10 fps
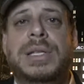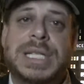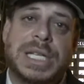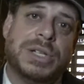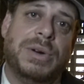
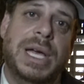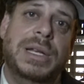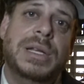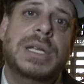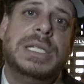6th
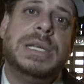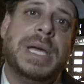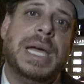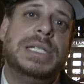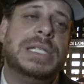grade, some
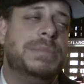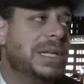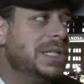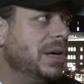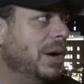cases in
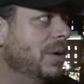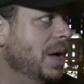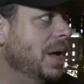Mexico.